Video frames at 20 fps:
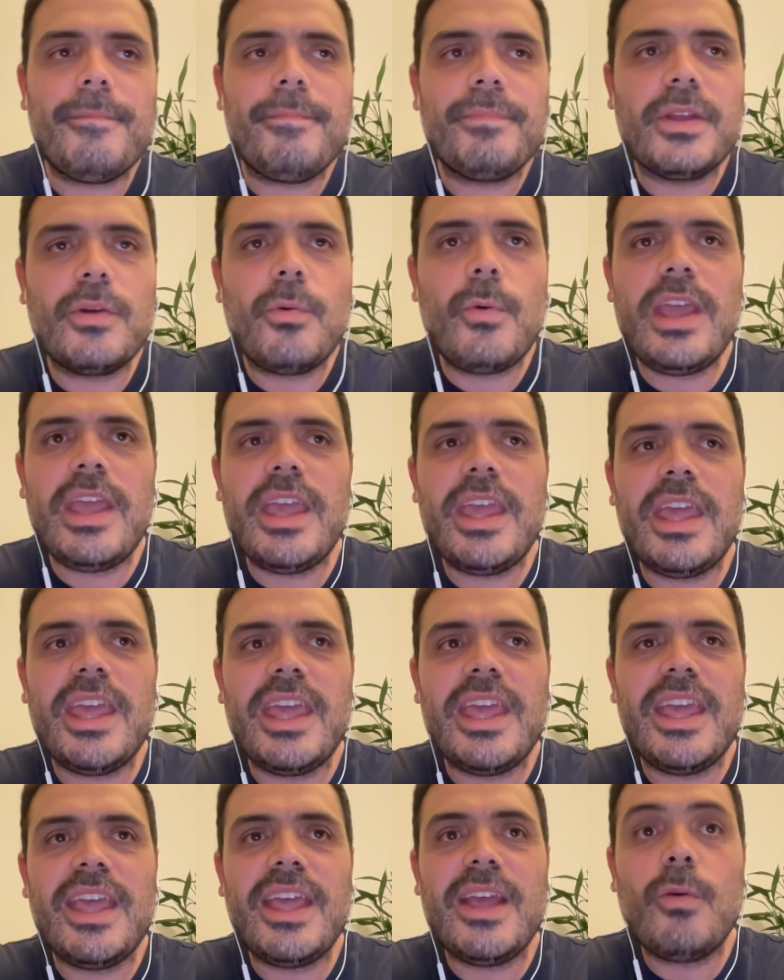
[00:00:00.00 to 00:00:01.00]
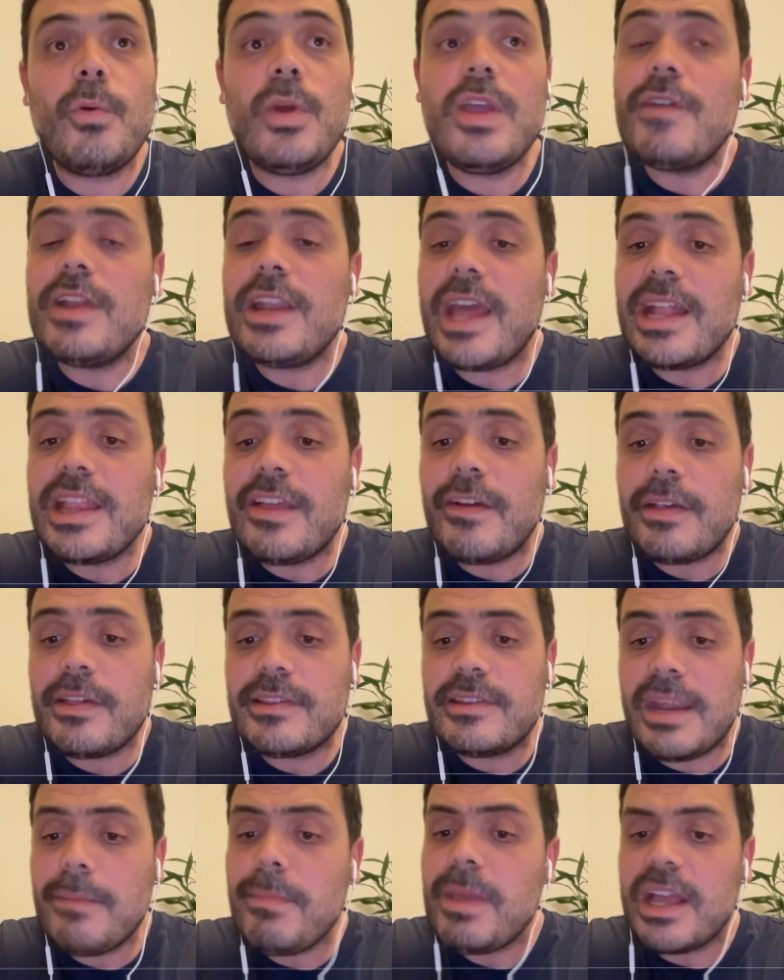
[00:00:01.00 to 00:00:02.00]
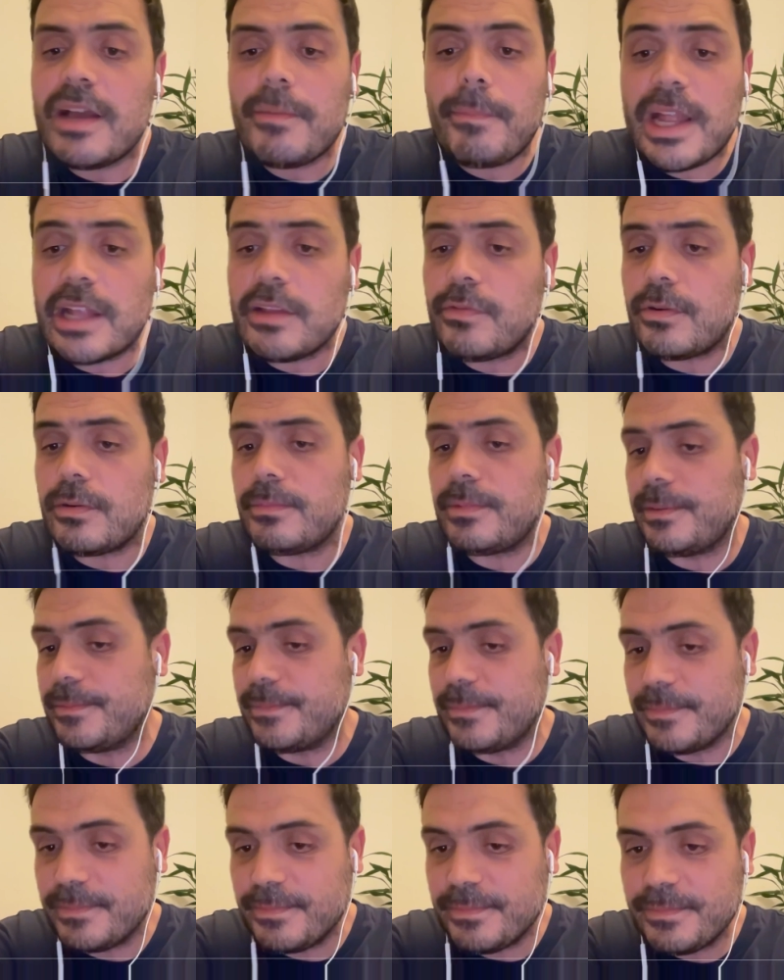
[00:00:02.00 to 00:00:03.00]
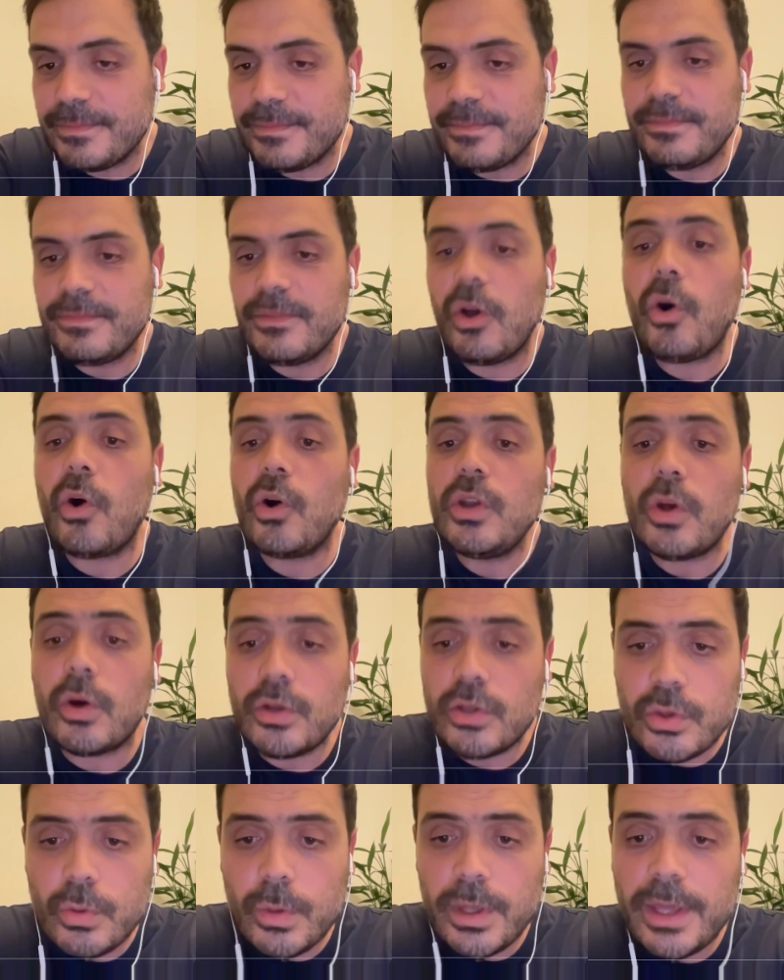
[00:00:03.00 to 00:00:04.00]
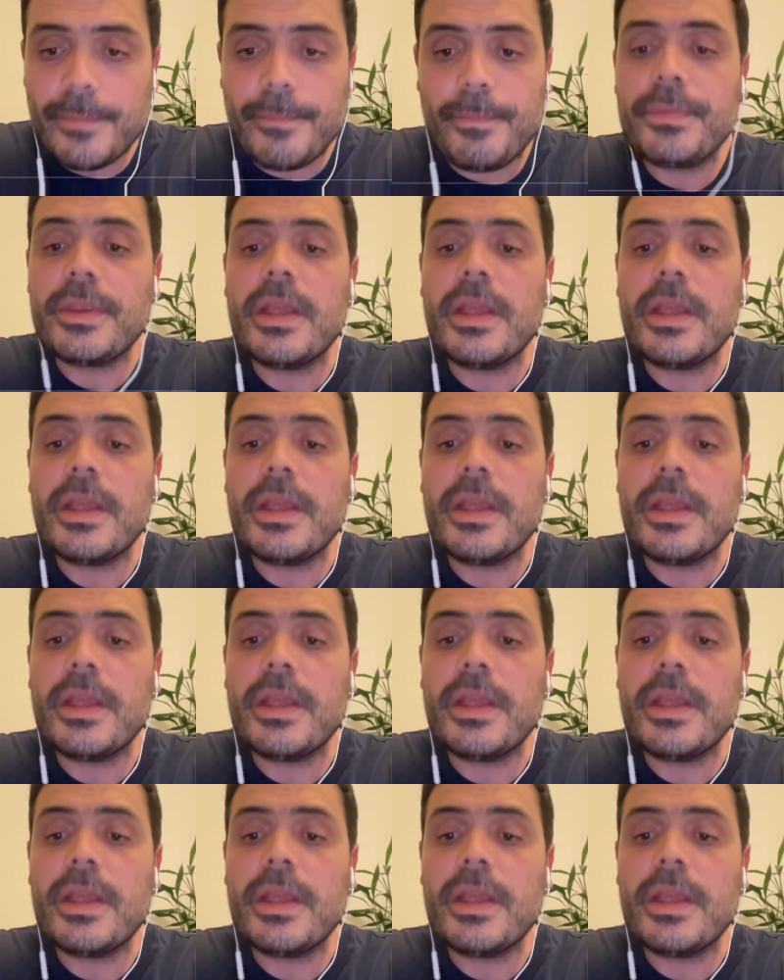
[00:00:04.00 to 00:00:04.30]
We even had a streaming platform on Sui.